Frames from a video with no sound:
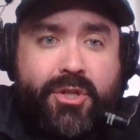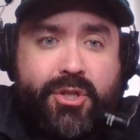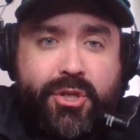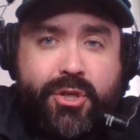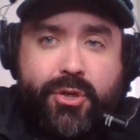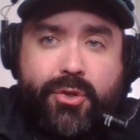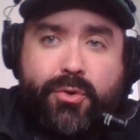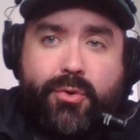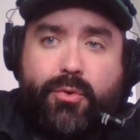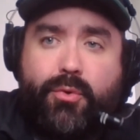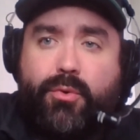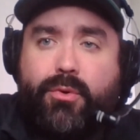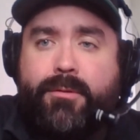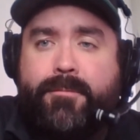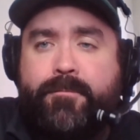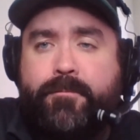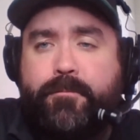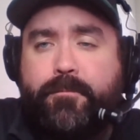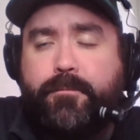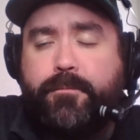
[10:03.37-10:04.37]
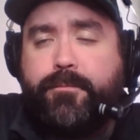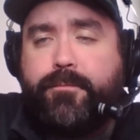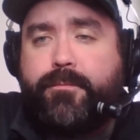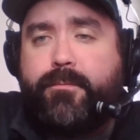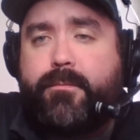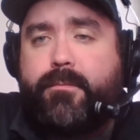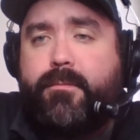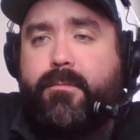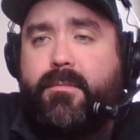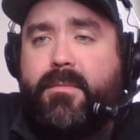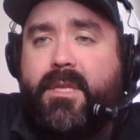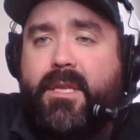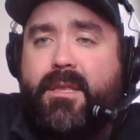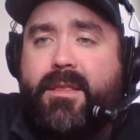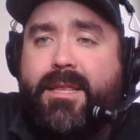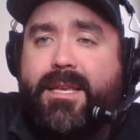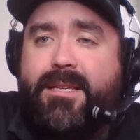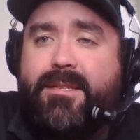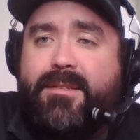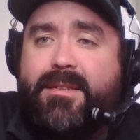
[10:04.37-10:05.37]
to
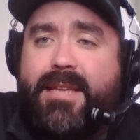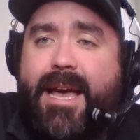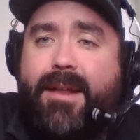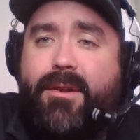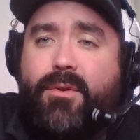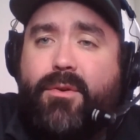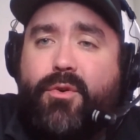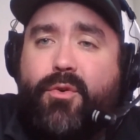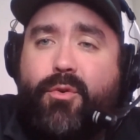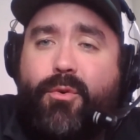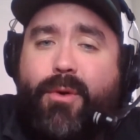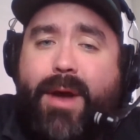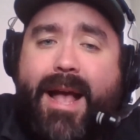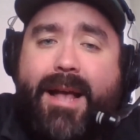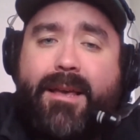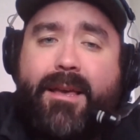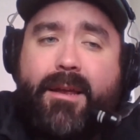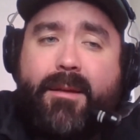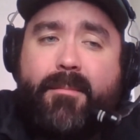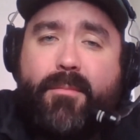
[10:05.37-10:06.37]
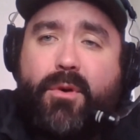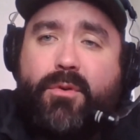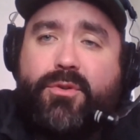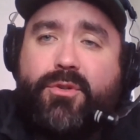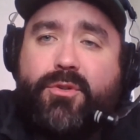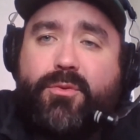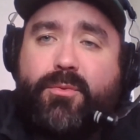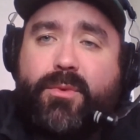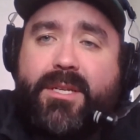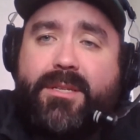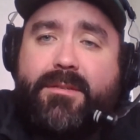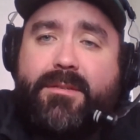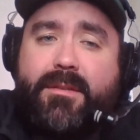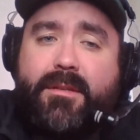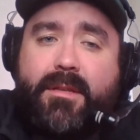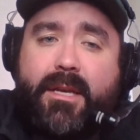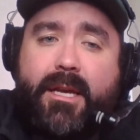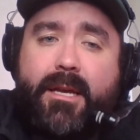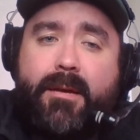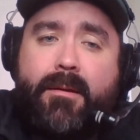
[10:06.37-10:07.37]
the Seattle Kraken most
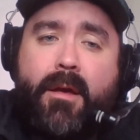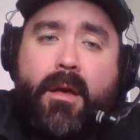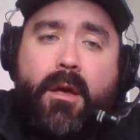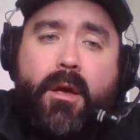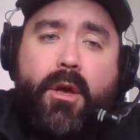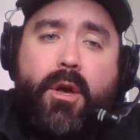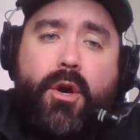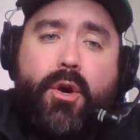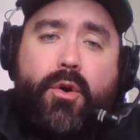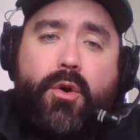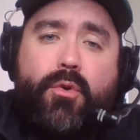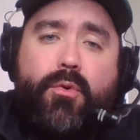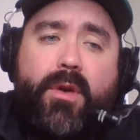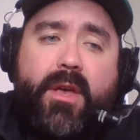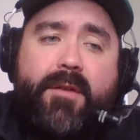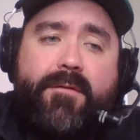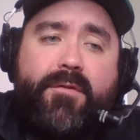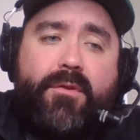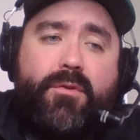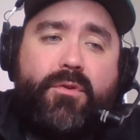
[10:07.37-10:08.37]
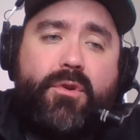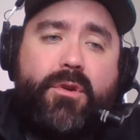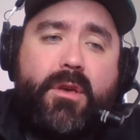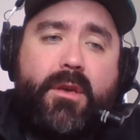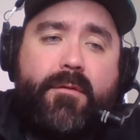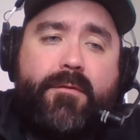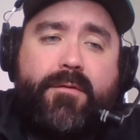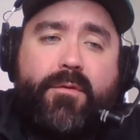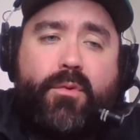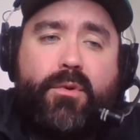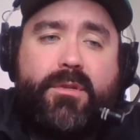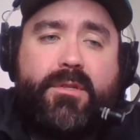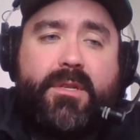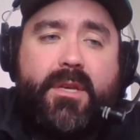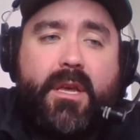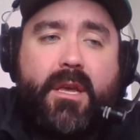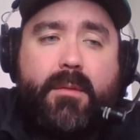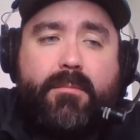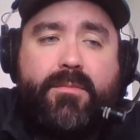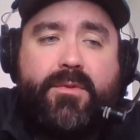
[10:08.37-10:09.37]
recently, who, if you're looking for
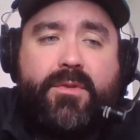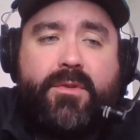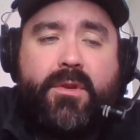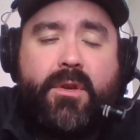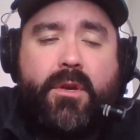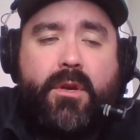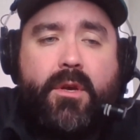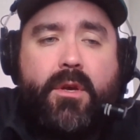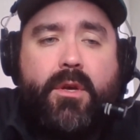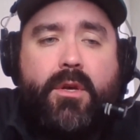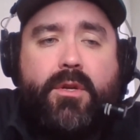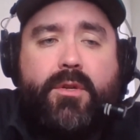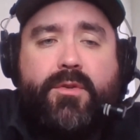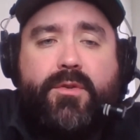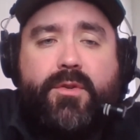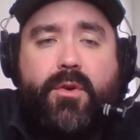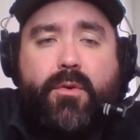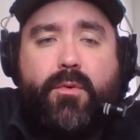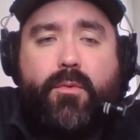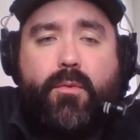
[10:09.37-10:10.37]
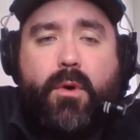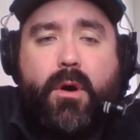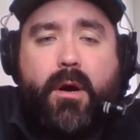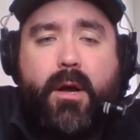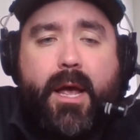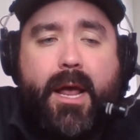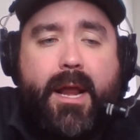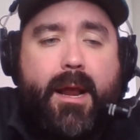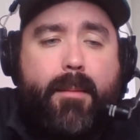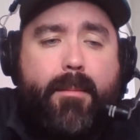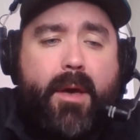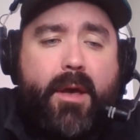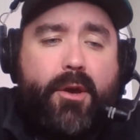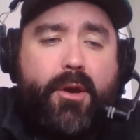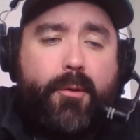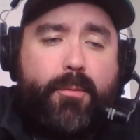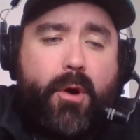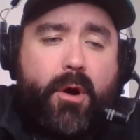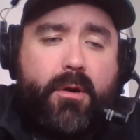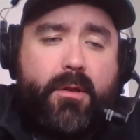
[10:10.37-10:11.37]
teams to, uh, and I beg
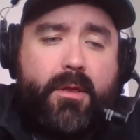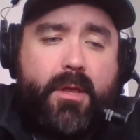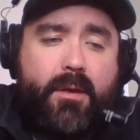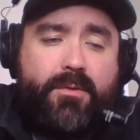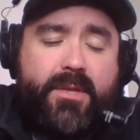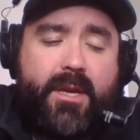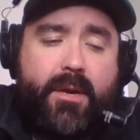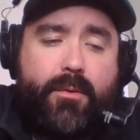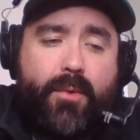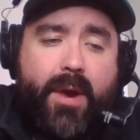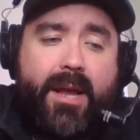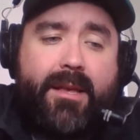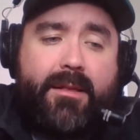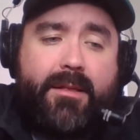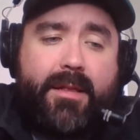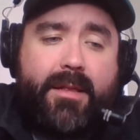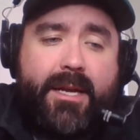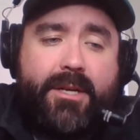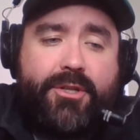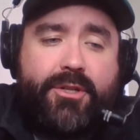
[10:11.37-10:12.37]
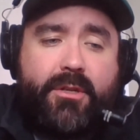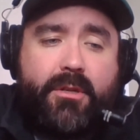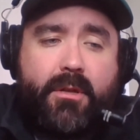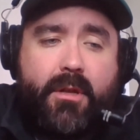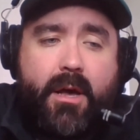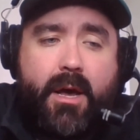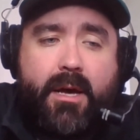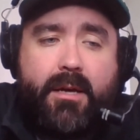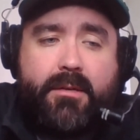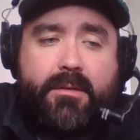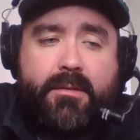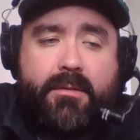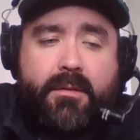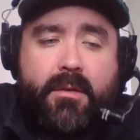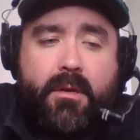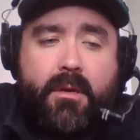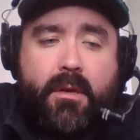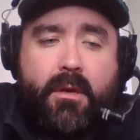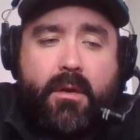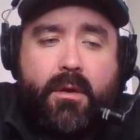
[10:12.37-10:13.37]
your pardon, that was a regulation loss
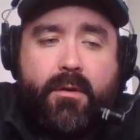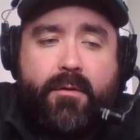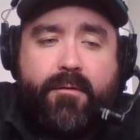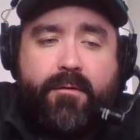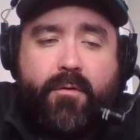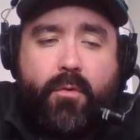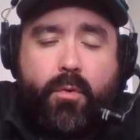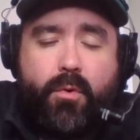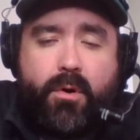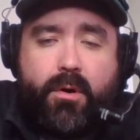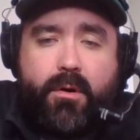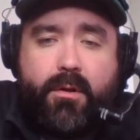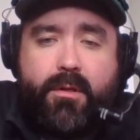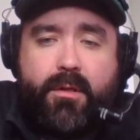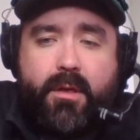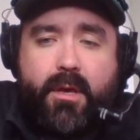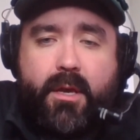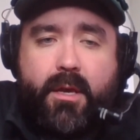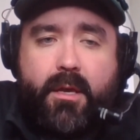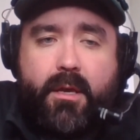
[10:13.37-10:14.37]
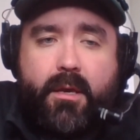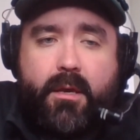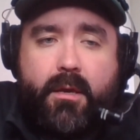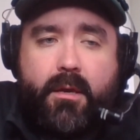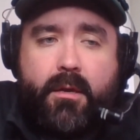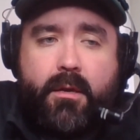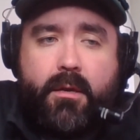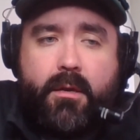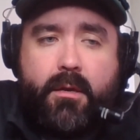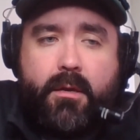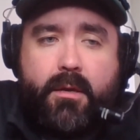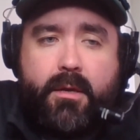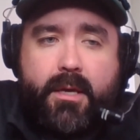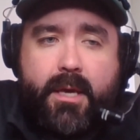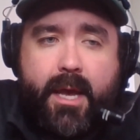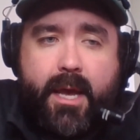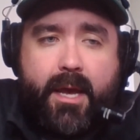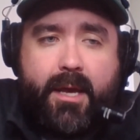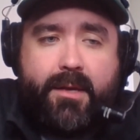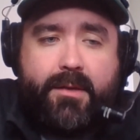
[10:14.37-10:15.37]
for the
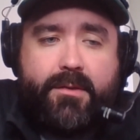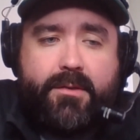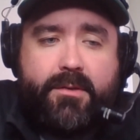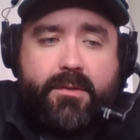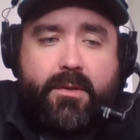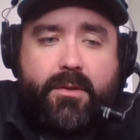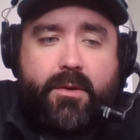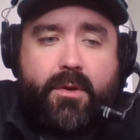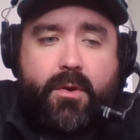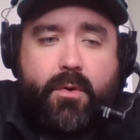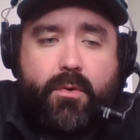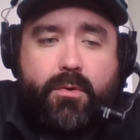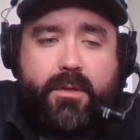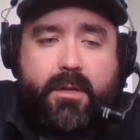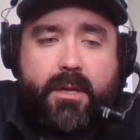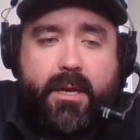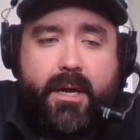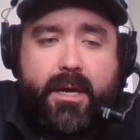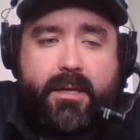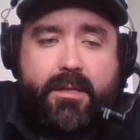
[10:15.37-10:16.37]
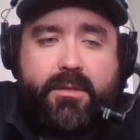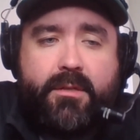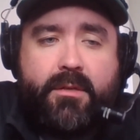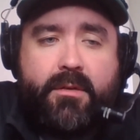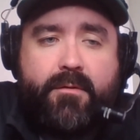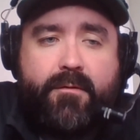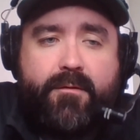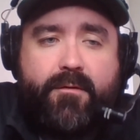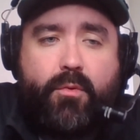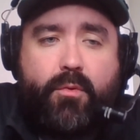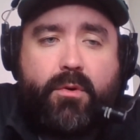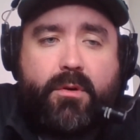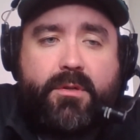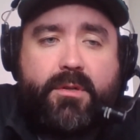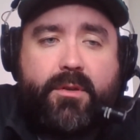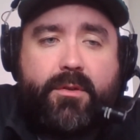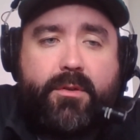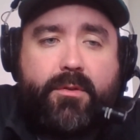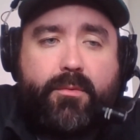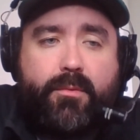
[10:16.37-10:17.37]
Kings to the Golden Knights, four
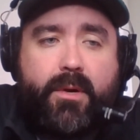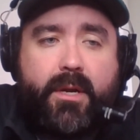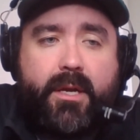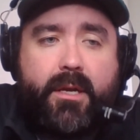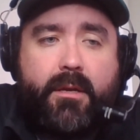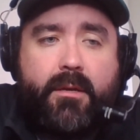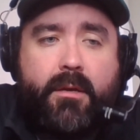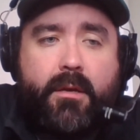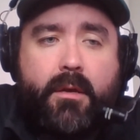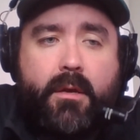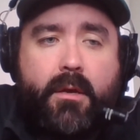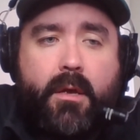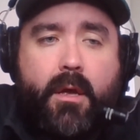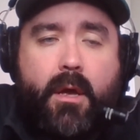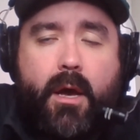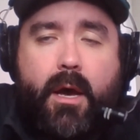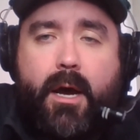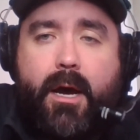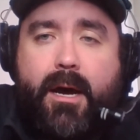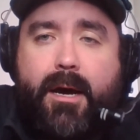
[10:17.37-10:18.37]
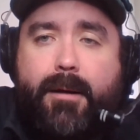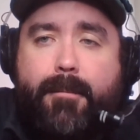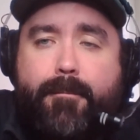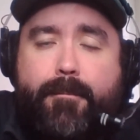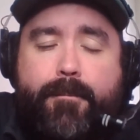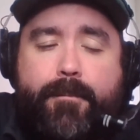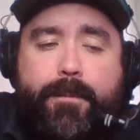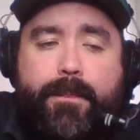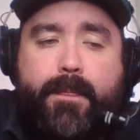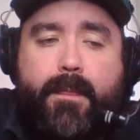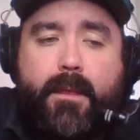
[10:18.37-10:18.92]
to three. Um,